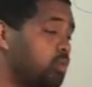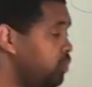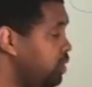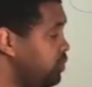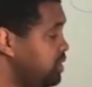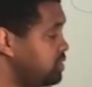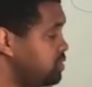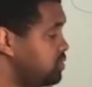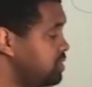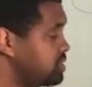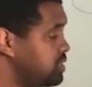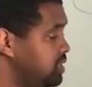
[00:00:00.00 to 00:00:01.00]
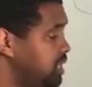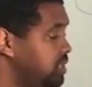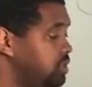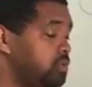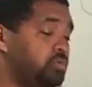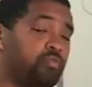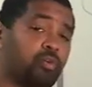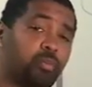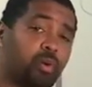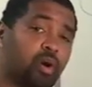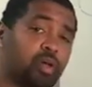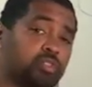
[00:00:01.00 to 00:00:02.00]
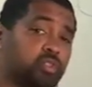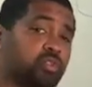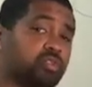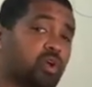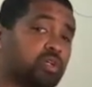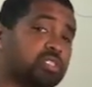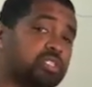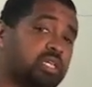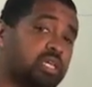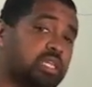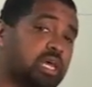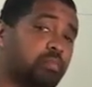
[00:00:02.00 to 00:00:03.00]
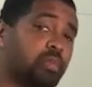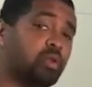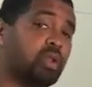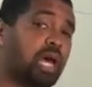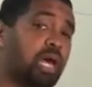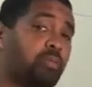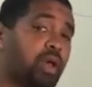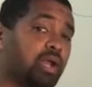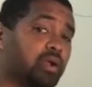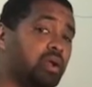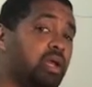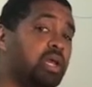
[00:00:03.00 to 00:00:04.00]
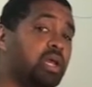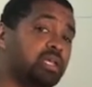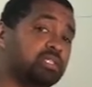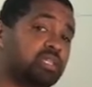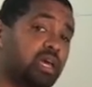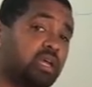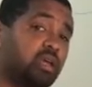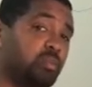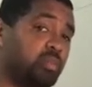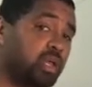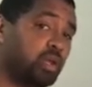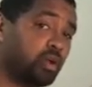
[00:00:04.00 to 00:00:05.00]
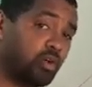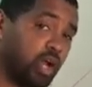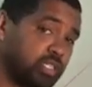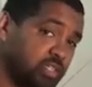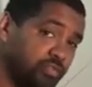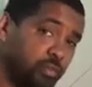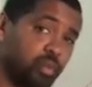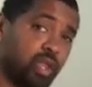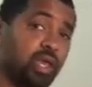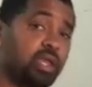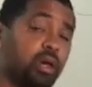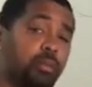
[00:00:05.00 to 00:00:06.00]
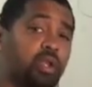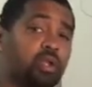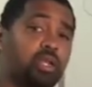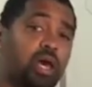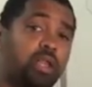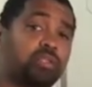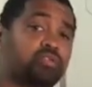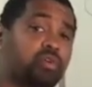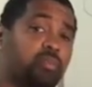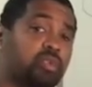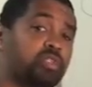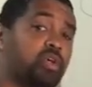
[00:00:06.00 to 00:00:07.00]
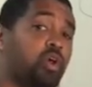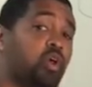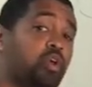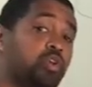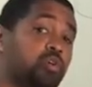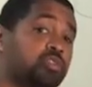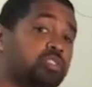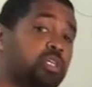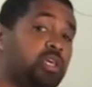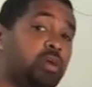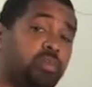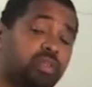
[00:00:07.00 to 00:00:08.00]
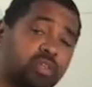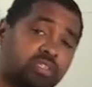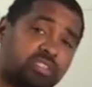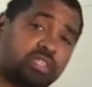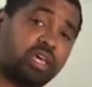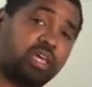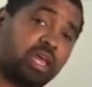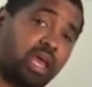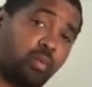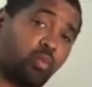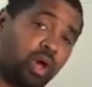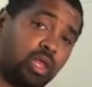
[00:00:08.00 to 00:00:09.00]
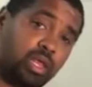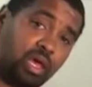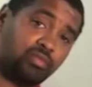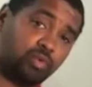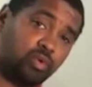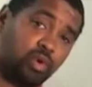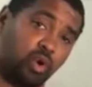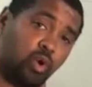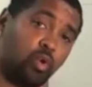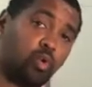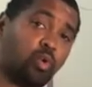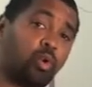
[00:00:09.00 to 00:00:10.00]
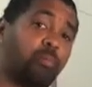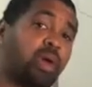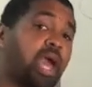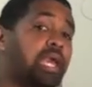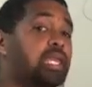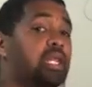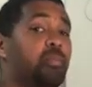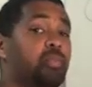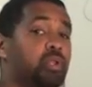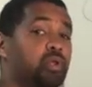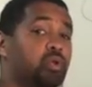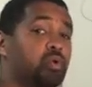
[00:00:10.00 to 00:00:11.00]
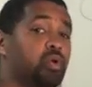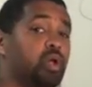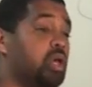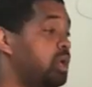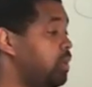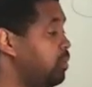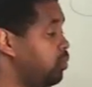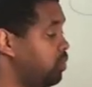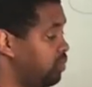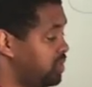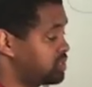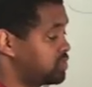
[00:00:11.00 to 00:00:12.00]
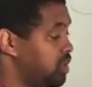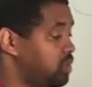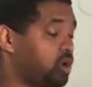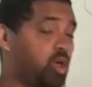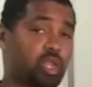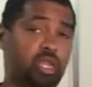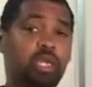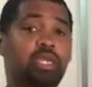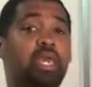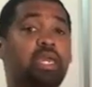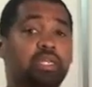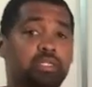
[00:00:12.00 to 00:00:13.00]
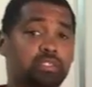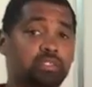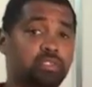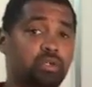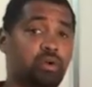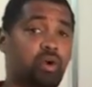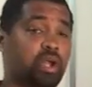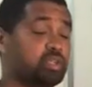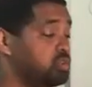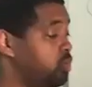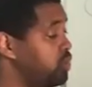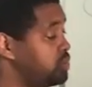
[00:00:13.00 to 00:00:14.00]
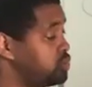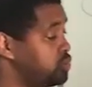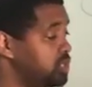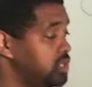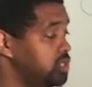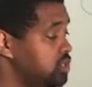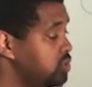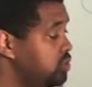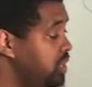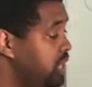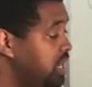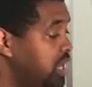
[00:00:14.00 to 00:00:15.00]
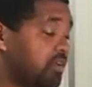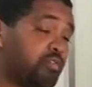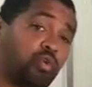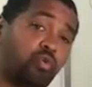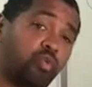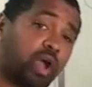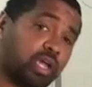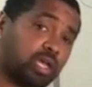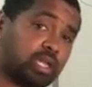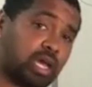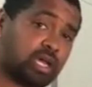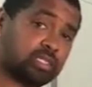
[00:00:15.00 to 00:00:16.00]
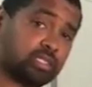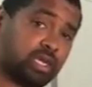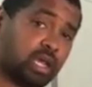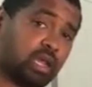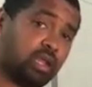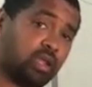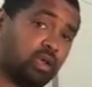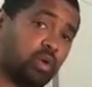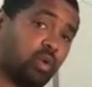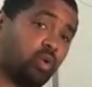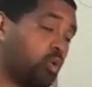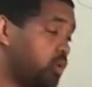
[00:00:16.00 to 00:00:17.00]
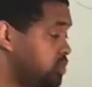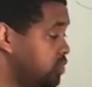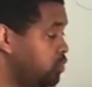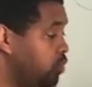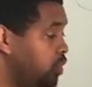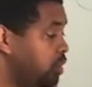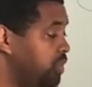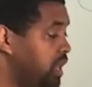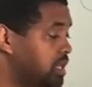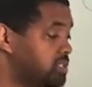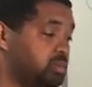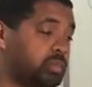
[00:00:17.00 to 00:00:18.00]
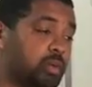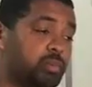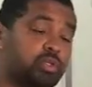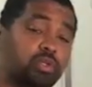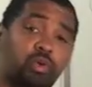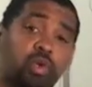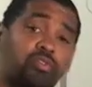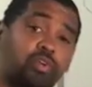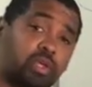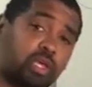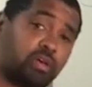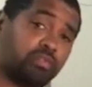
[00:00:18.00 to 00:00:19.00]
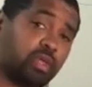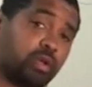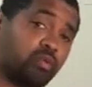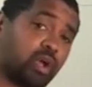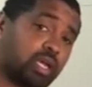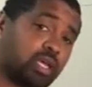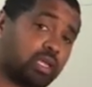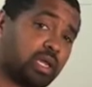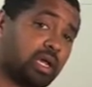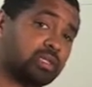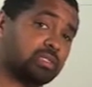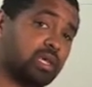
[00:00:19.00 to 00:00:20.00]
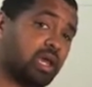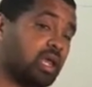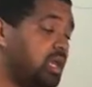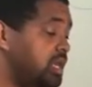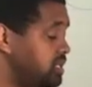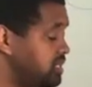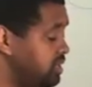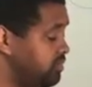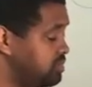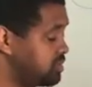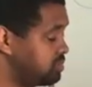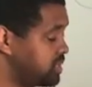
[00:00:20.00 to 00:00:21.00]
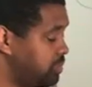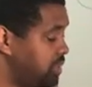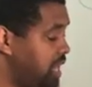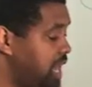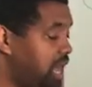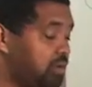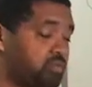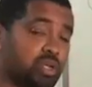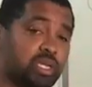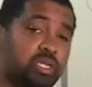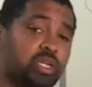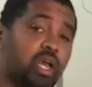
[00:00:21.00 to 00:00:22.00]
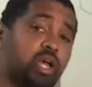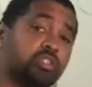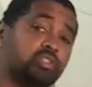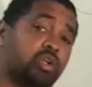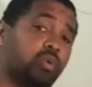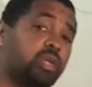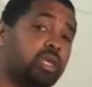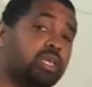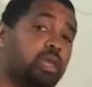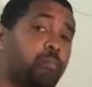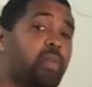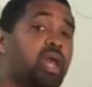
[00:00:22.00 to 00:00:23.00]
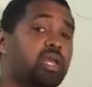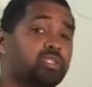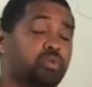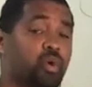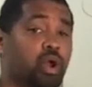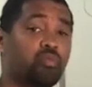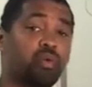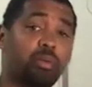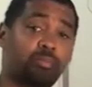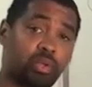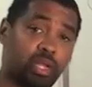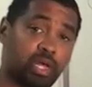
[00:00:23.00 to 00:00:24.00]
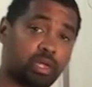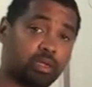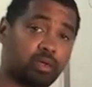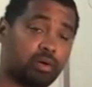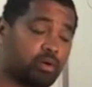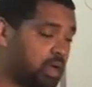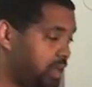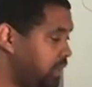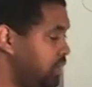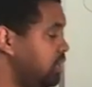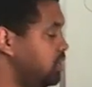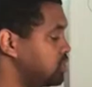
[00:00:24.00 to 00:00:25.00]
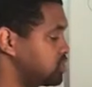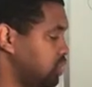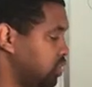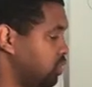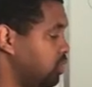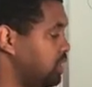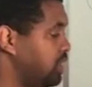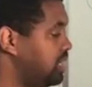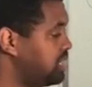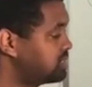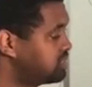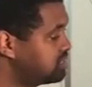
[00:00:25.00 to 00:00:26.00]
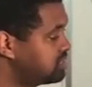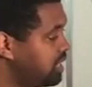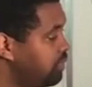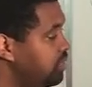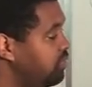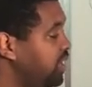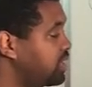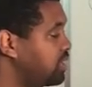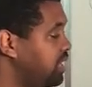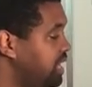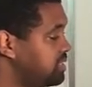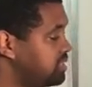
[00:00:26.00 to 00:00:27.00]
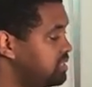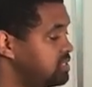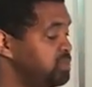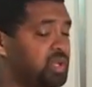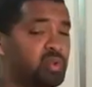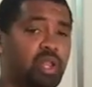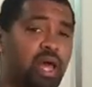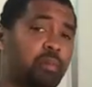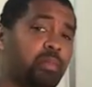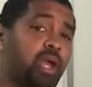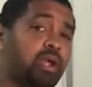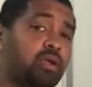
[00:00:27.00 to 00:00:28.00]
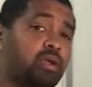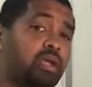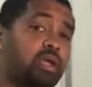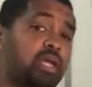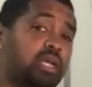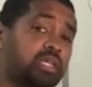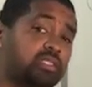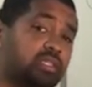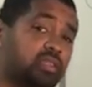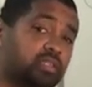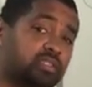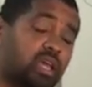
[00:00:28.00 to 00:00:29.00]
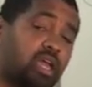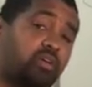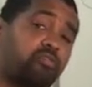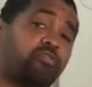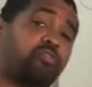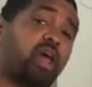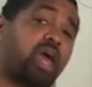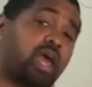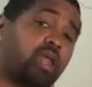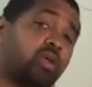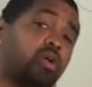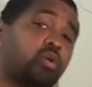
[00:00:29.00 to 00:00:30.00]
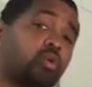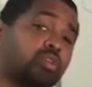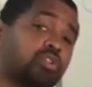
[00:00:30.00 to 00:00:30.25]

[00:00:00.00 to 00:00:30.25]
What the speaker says: when we do this in youth football is you'll start seeing that middle linebacker, instead of him being aggressive and playing up near the line of scrimmage, you'll see him either sitting at one level or backing up a little when we start calling on cadence. All right, so what you can do if you recognize that, or what your quarterback should be able to do if they recognize that, give them some type of hot read so that we can get back into our run play. All right, so let's just say we recognize that this middle linebacker is either staying flat or